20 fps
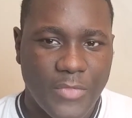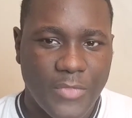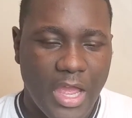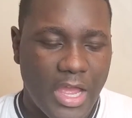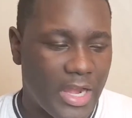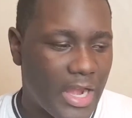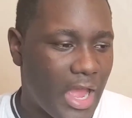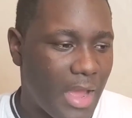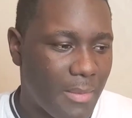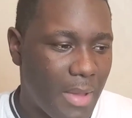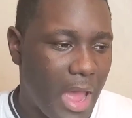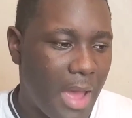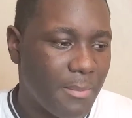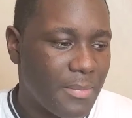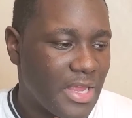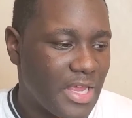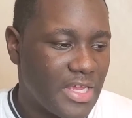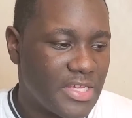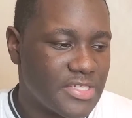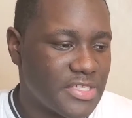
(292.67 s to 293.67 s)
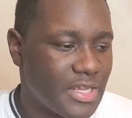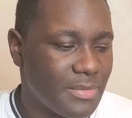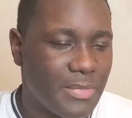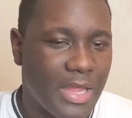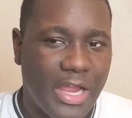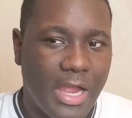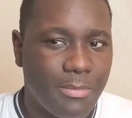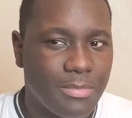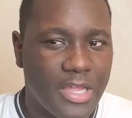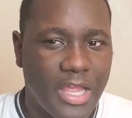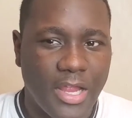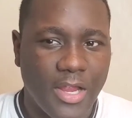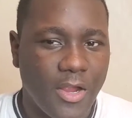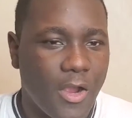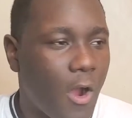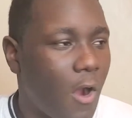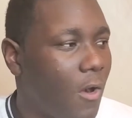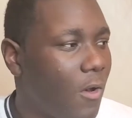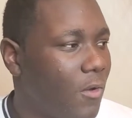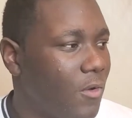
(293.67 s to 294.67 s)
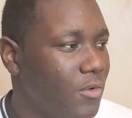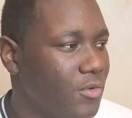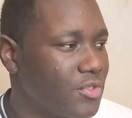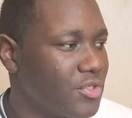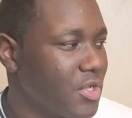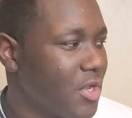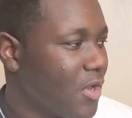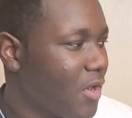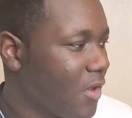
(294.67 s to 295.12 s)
And I mean, it seems like I'm getting calls